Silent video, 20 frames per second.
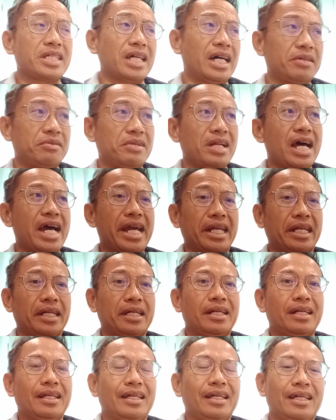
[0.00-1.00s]
outline.
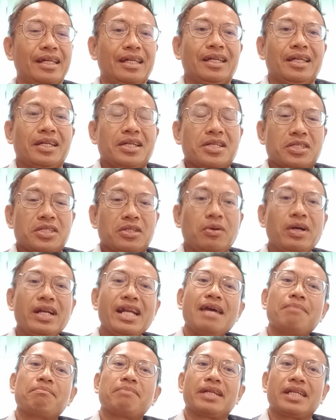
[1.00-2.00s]
So what
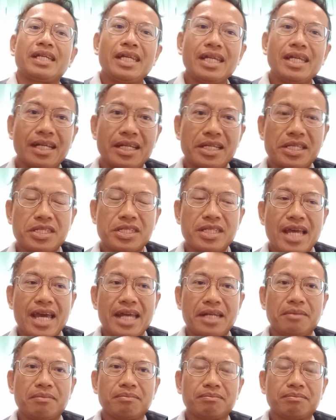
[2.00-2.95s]
happened here is that